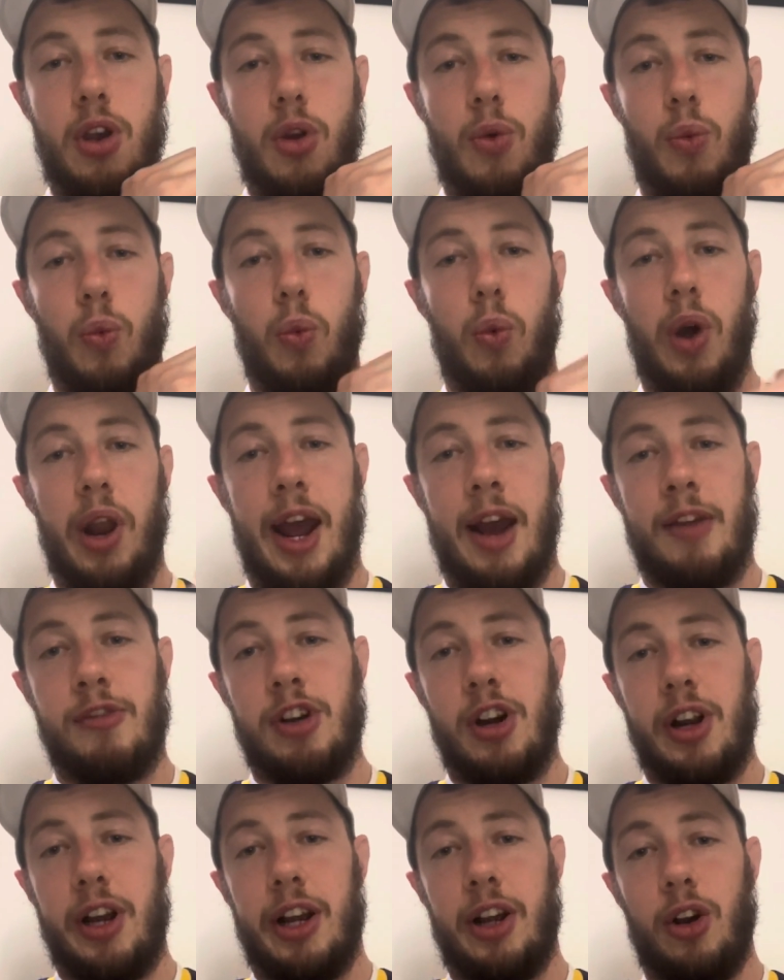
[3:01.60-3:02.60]

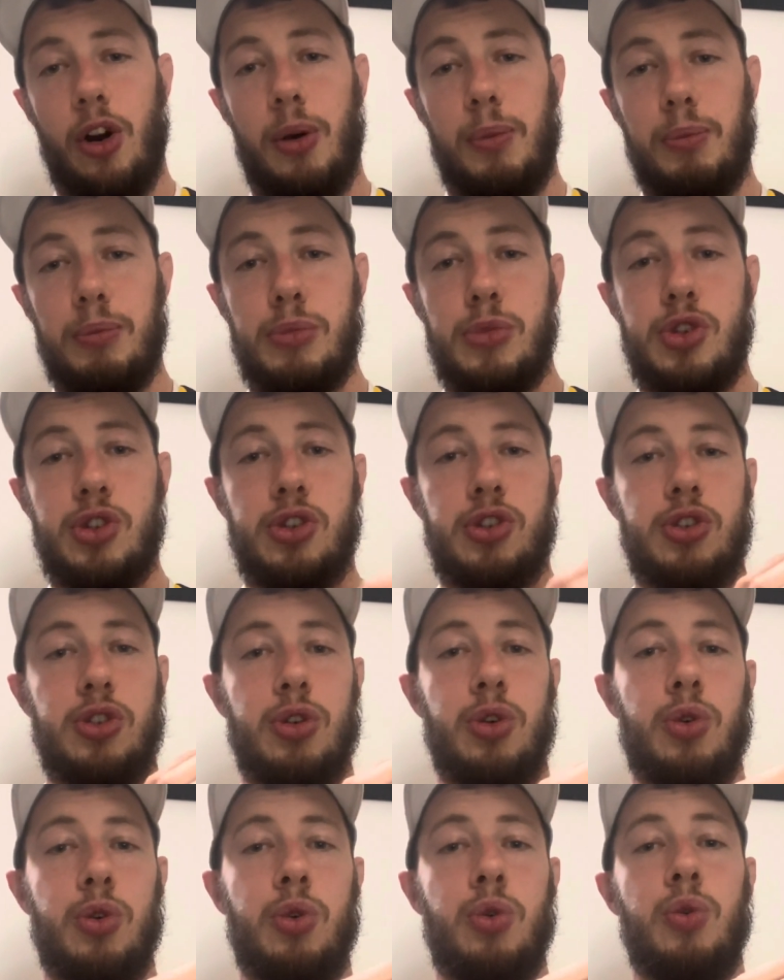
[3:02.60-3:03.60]
whenever it comes
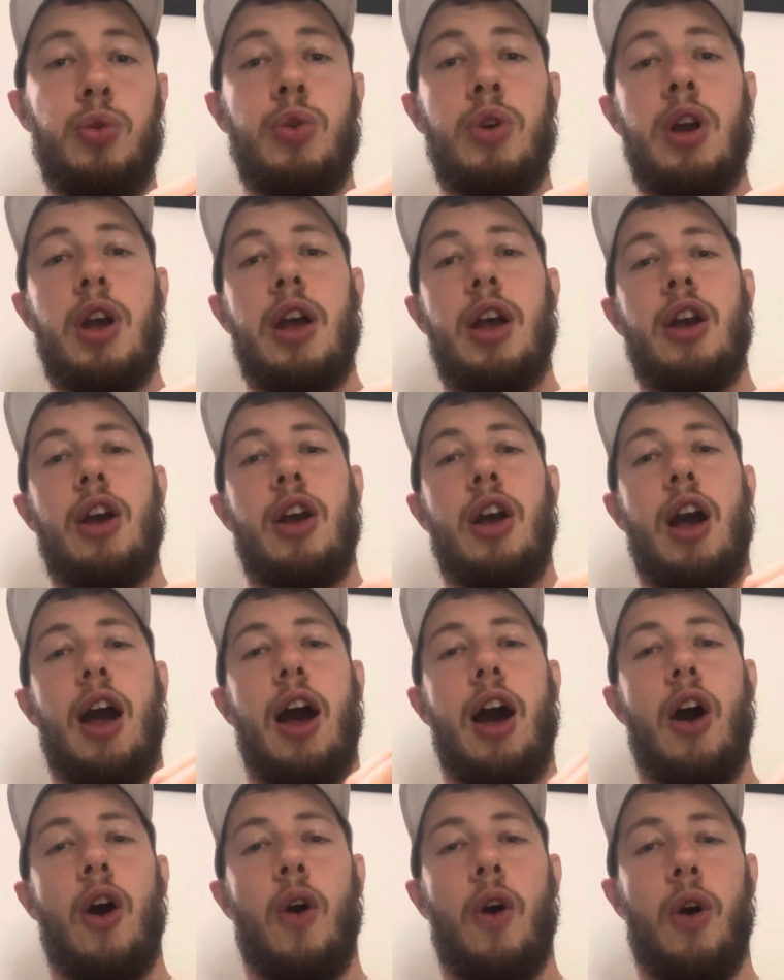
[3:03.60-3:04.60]
to
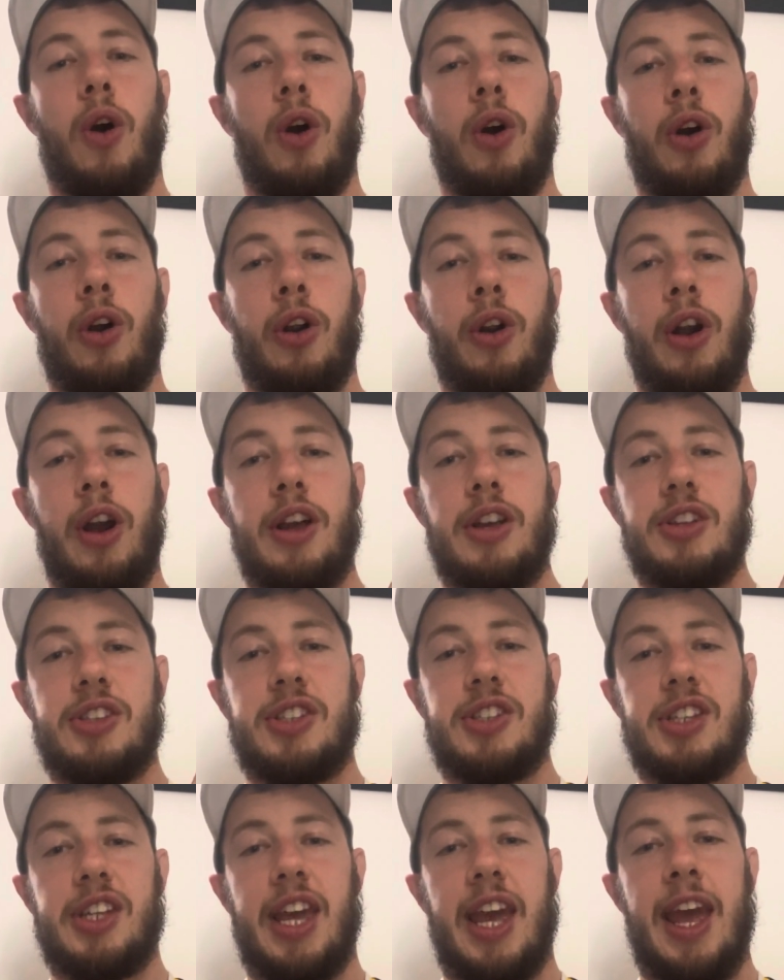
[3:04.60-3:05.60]
our
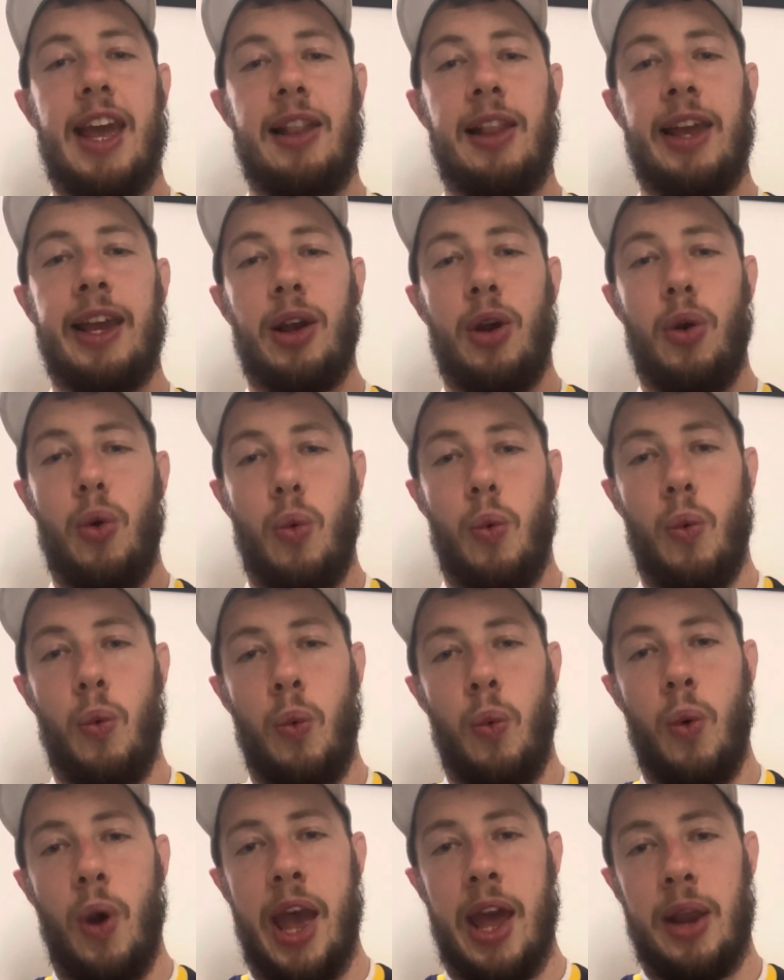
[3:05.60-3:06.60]
scaling,
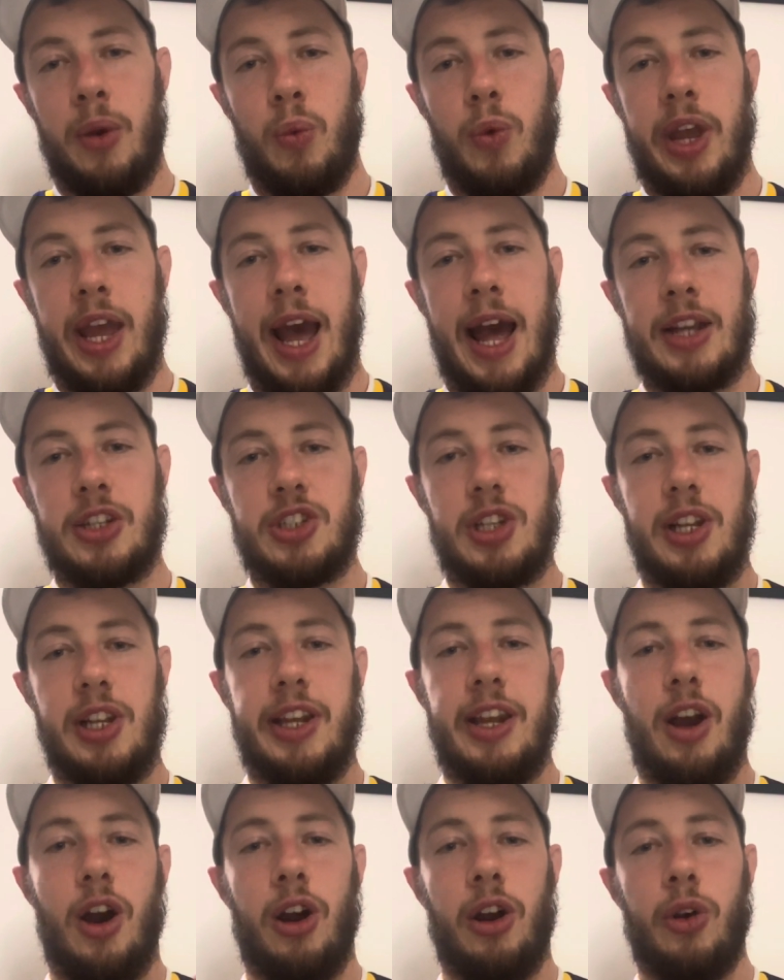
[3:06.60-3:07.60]
when we
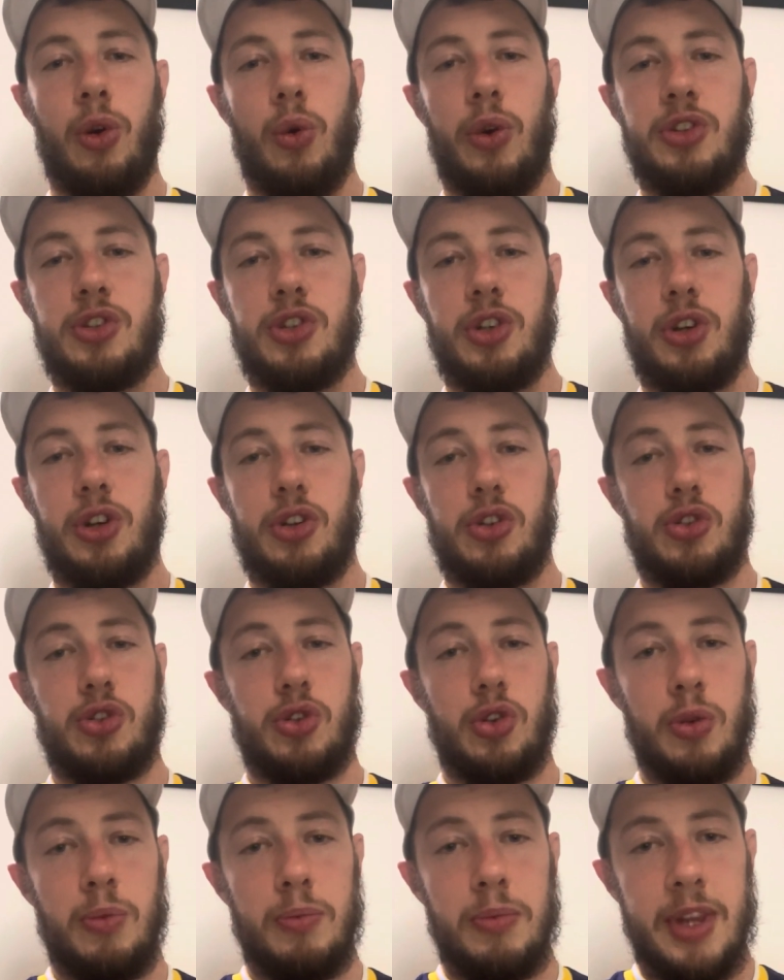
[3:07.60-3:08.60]
actually are going to
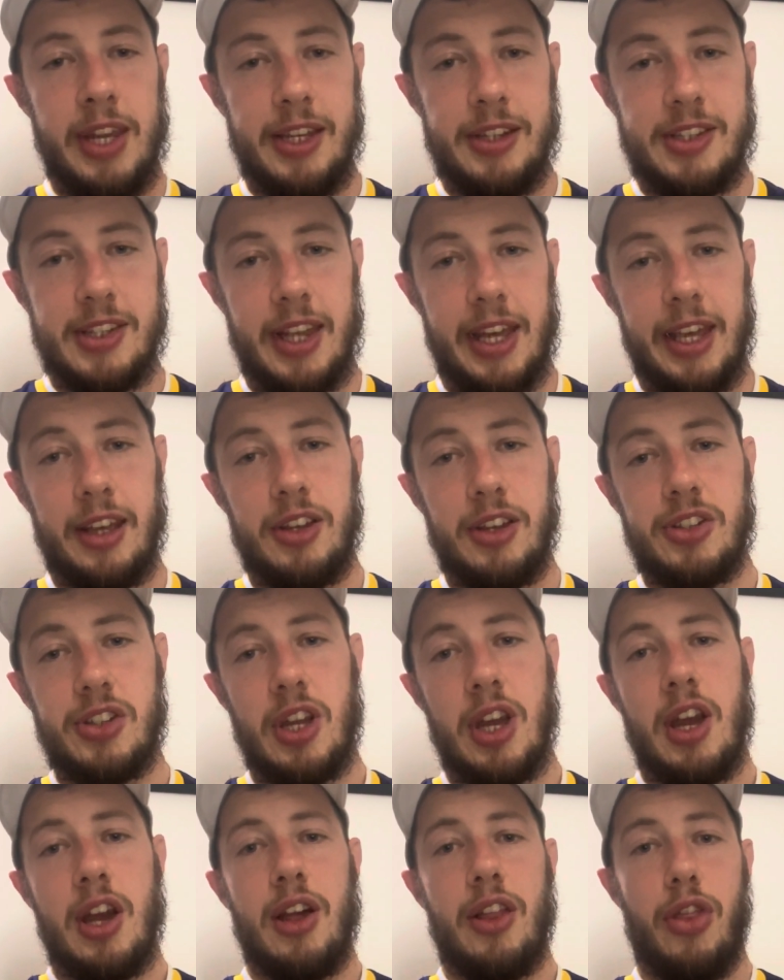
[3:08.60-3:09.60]
consume these things,
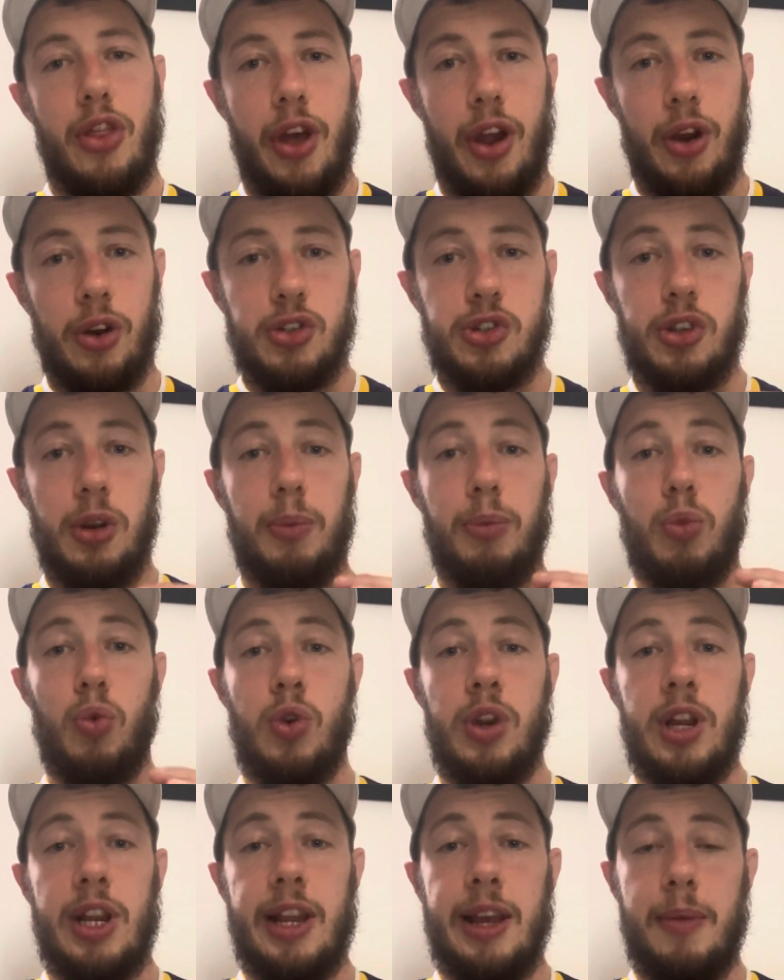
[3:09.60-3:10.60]
there's some
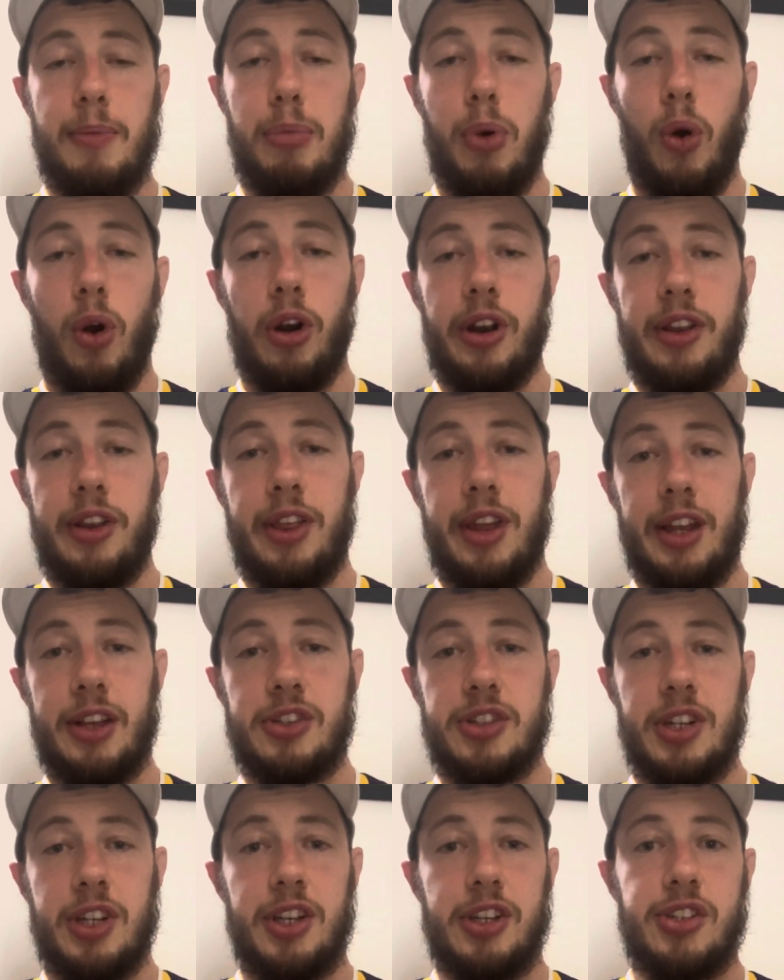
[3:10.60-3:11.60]
really important things
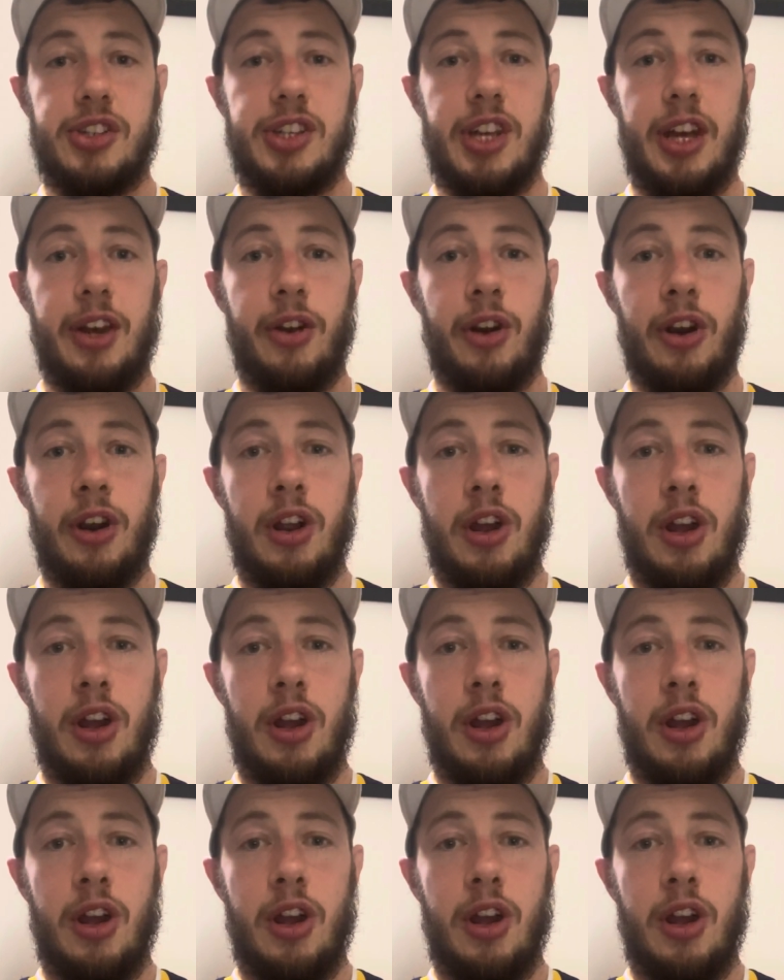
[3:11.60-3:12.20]
to consider.